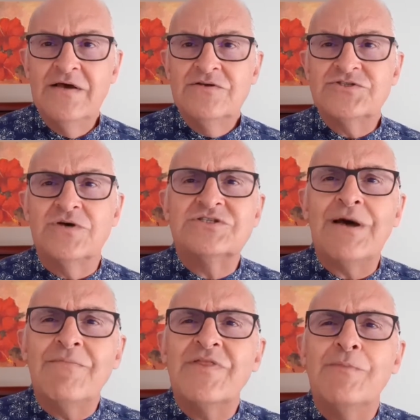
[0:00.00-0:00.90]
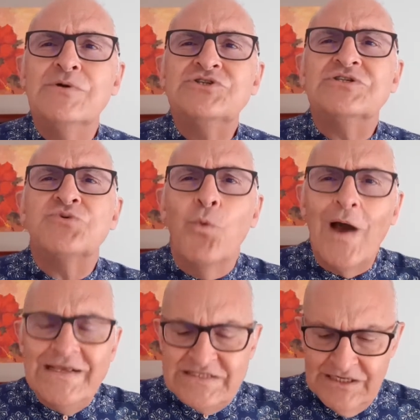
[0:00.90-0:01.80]
So some of them were just
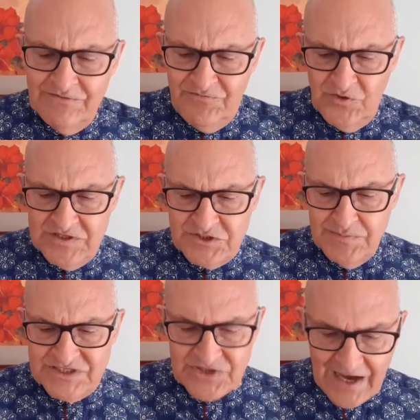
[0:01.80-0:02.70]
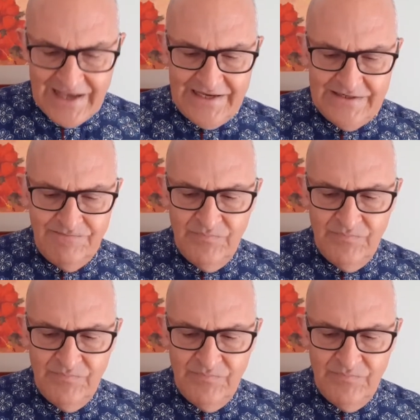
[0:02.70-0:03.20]
waiting for this Messiah.